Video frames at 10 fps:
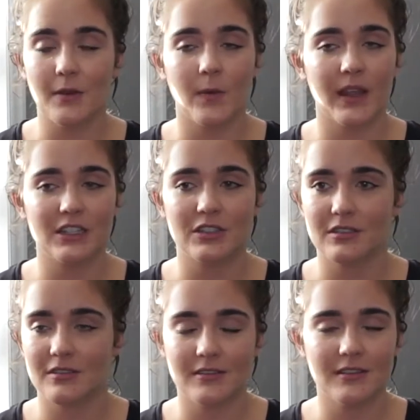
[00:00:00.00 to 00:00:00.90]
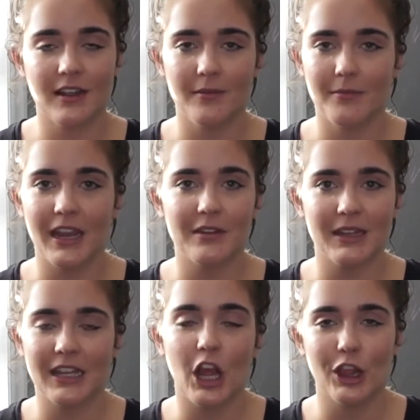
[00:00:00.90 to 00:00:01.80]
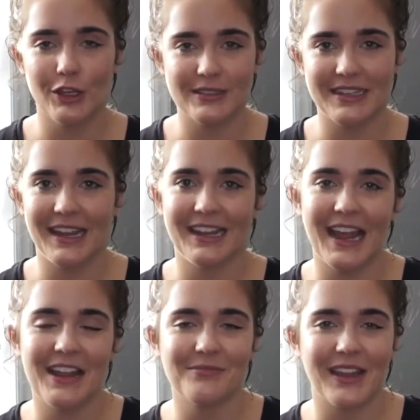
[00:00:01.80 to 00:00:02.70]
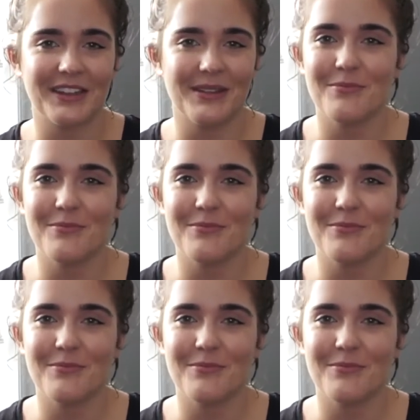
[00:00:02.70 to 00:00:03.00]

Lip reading: which made me hallucinate and made me